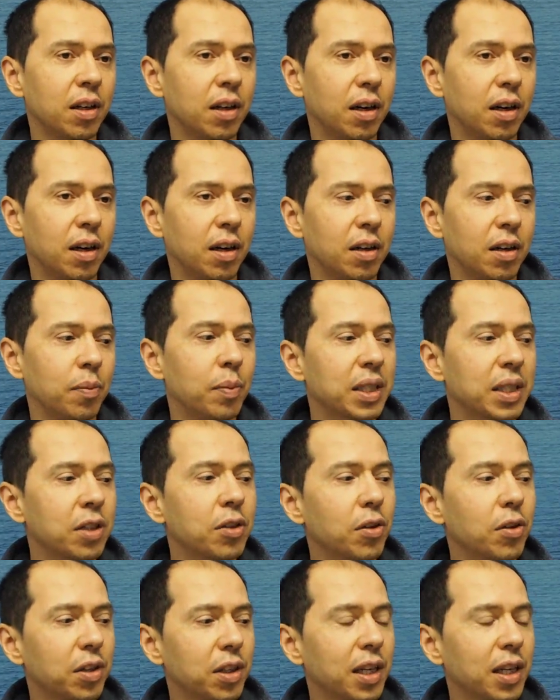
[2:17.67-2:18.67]
uh, but
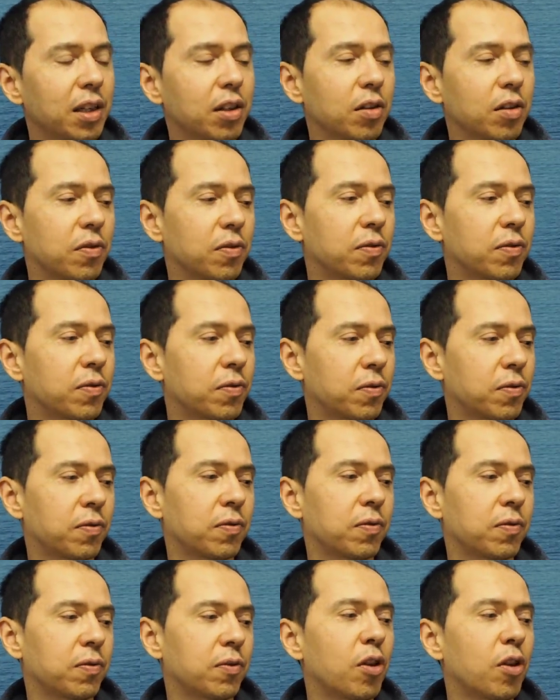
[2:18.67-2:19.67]
not yet of
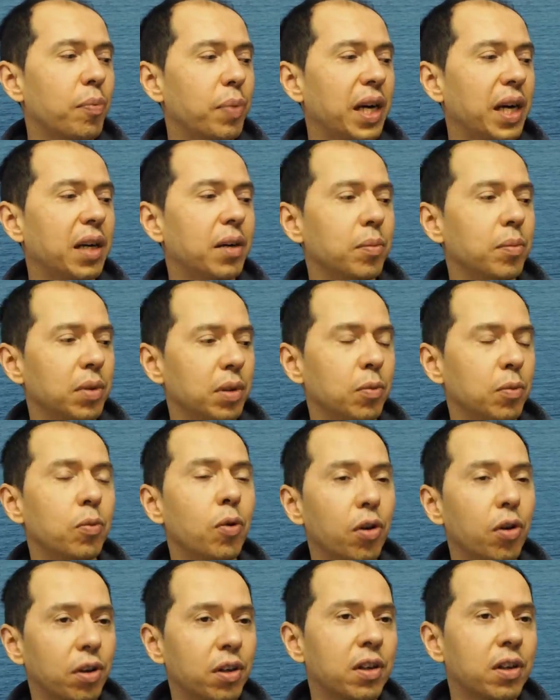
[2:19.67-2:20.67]
comparable
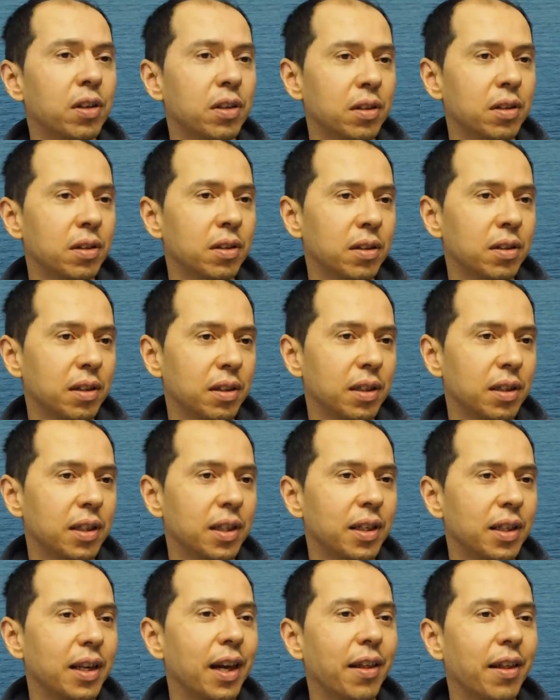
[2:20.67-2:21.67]
work ethic,
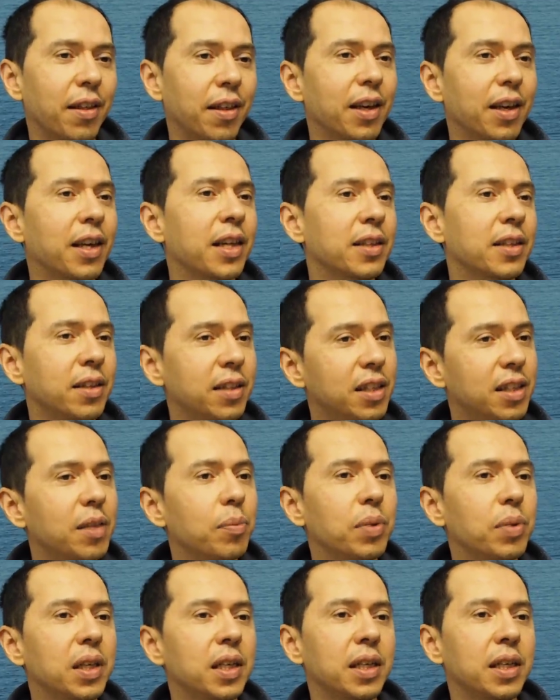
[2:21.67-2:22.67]
ethic and
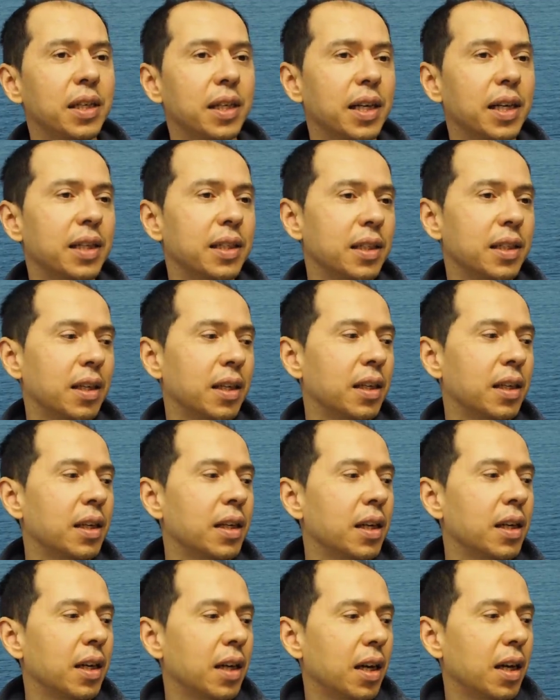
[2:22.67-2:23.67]
discipline. And uh,
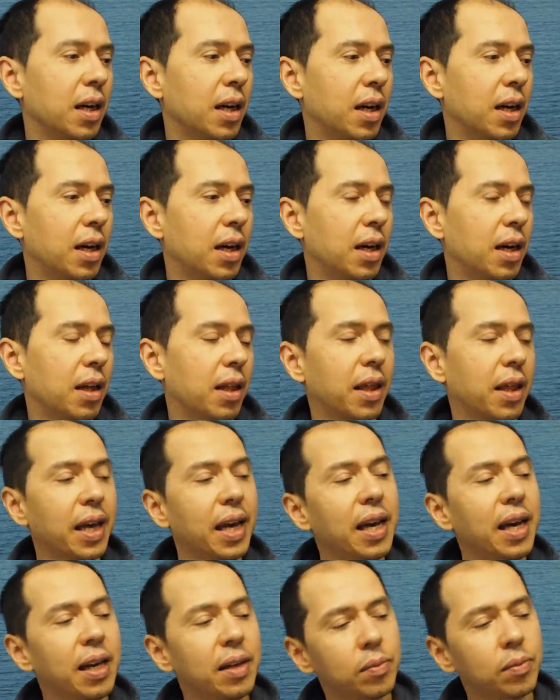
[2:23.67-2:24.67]
uh,
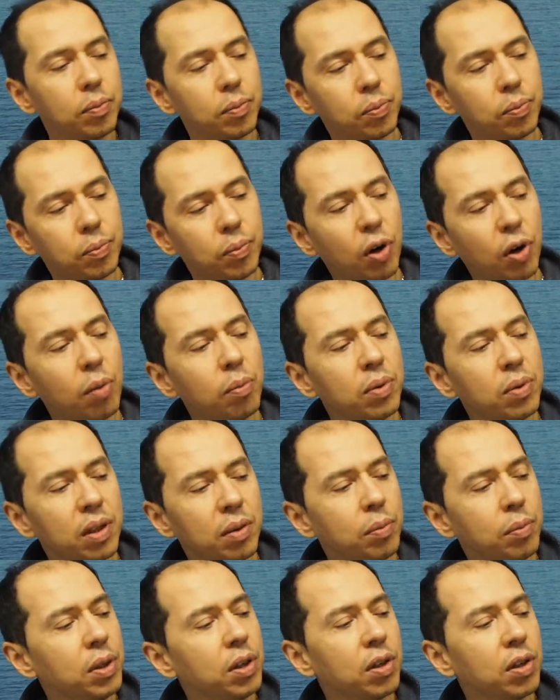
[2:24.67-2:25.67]
there, probably
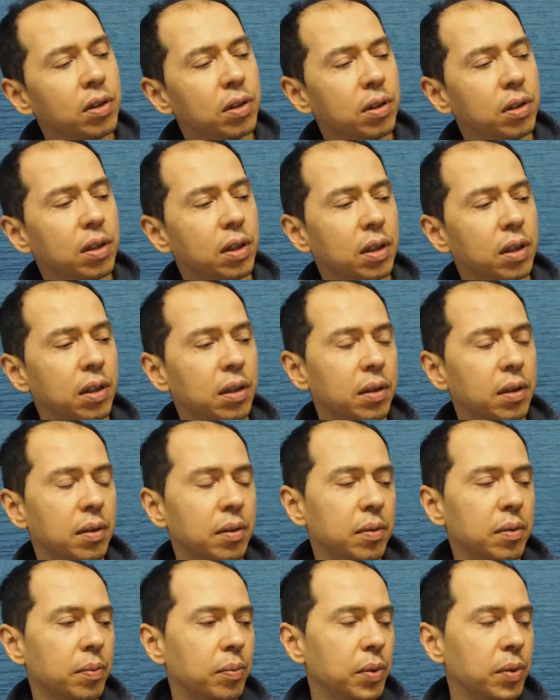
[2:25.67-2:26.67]
beyond uh,
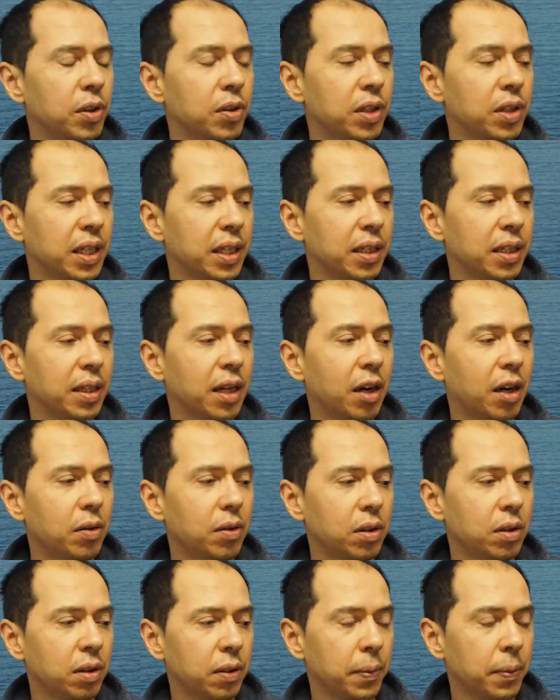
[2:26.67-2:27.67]
beyond any
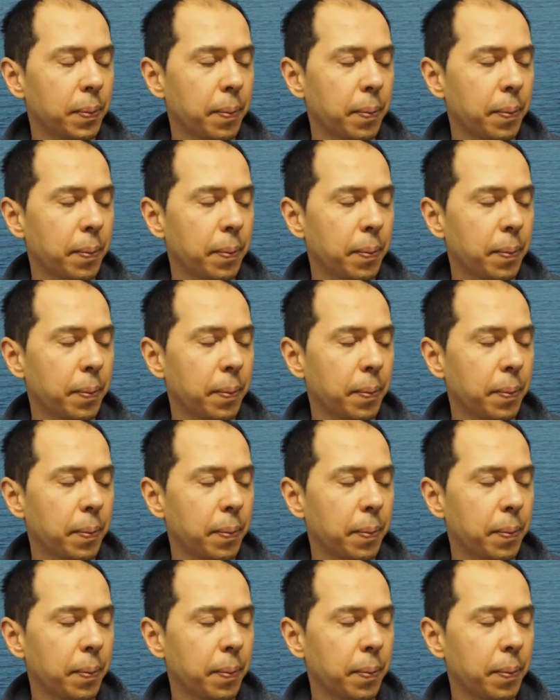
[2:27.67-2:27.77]
doubt.